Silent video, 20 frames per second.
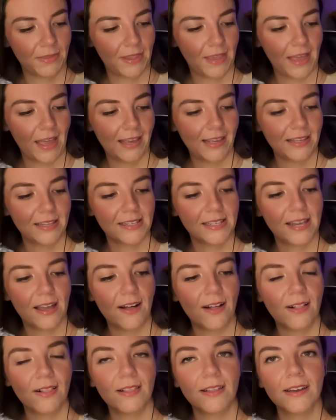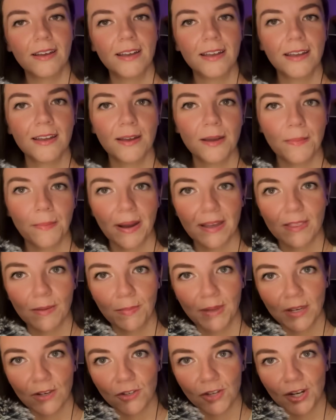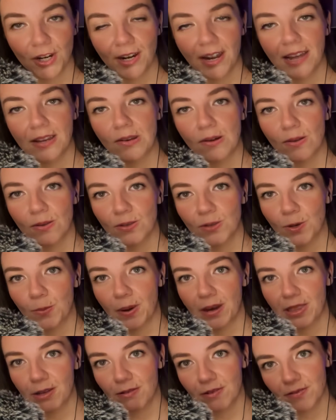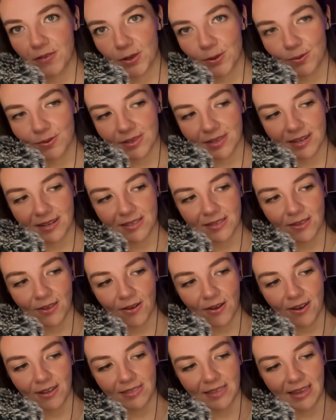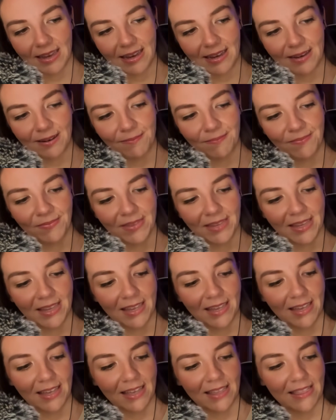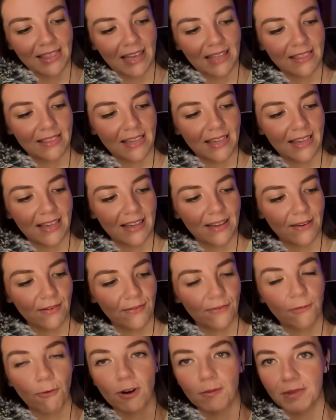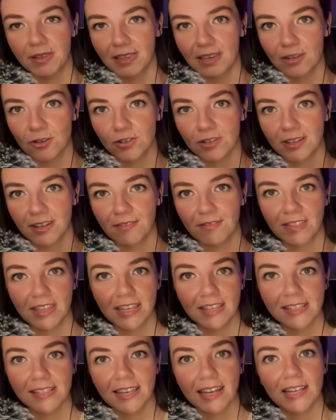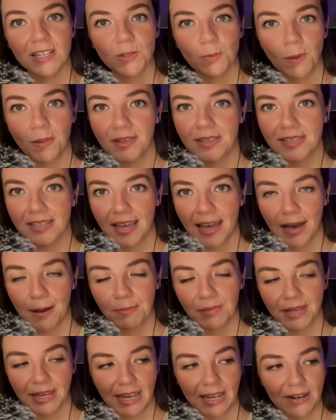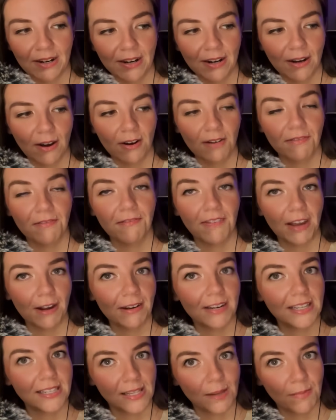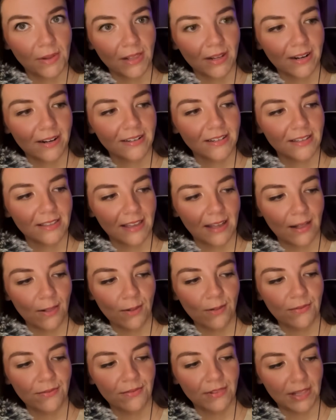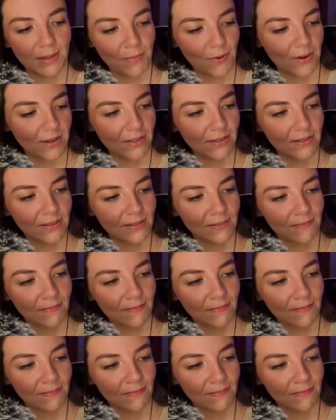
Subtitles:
I can tell by the picture and also by the reviews that I saw online that the formulation of this, as well as the applicator, are very similar to the e.l.f. lip oils.